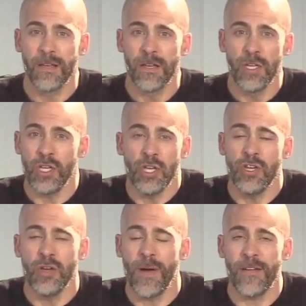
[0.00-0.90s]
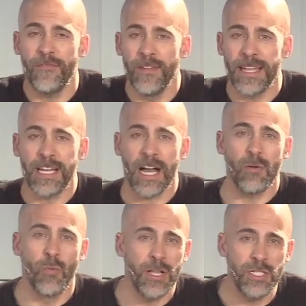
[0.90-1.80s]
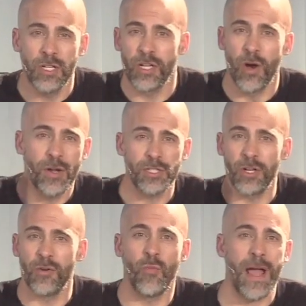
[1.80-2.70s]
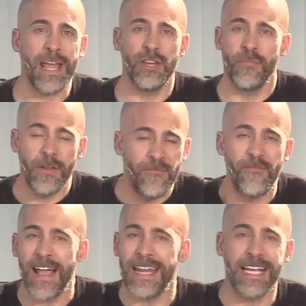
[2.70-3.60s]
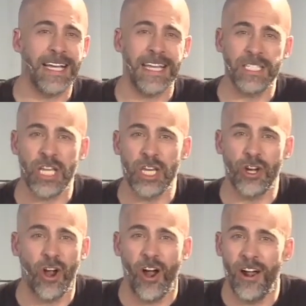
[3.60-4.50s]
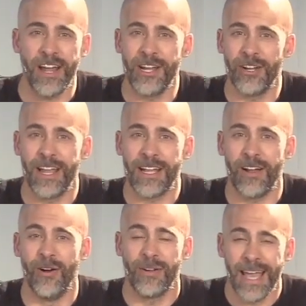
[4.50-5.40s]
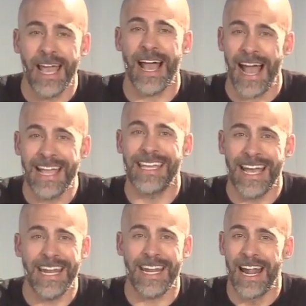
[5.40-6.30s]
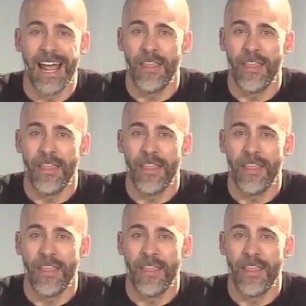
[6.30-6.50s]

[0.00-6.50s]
You might feel like God wants you to go a certain way and you've been fighting against it in your heart and you're like, okay, I get it.